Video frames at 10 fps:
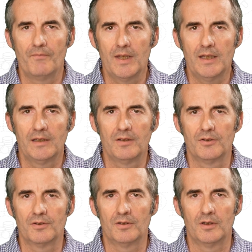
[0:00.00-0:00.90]
in
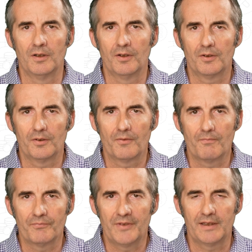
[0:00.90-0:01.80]
your
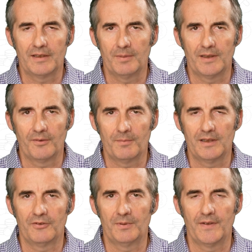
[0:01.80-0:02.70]
database
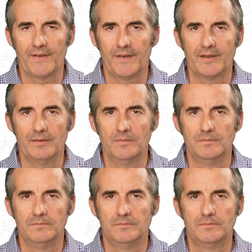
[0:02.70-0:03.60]
management system.
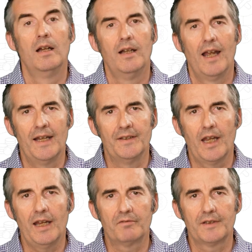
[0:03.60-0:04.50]
And
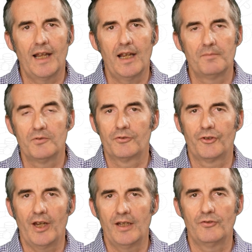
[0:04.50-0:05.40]
every time you
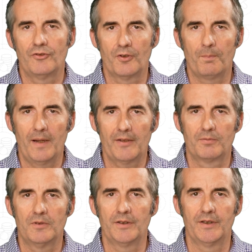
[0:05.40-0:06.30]
change your
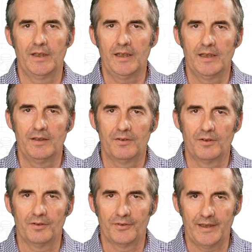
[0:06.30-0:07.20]
password in
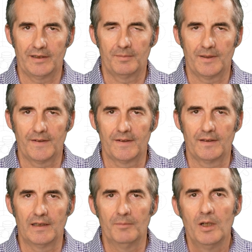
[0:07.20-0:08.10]
your database
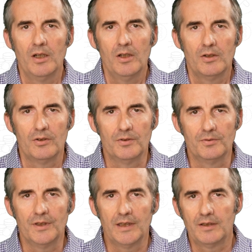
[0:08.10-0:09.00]
system, you
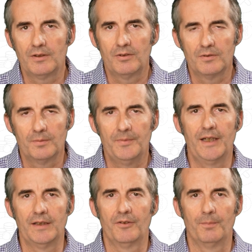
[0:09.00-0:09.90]
need to
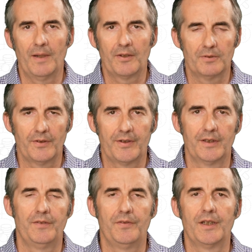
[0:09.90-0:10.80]
update the password
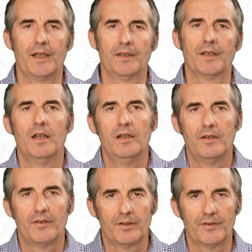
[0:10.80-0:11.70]
certificate
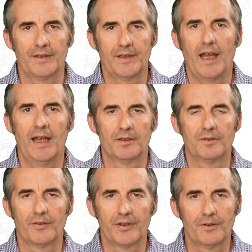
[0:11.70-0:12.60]
so that
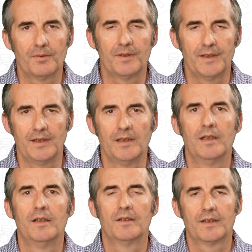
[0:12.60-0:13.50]
Algo Security
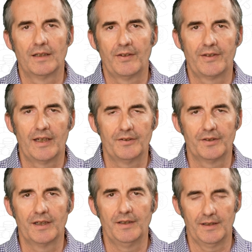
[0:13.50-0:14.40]
can start
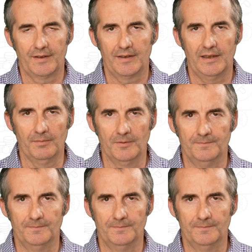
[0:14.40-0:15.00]
again next time.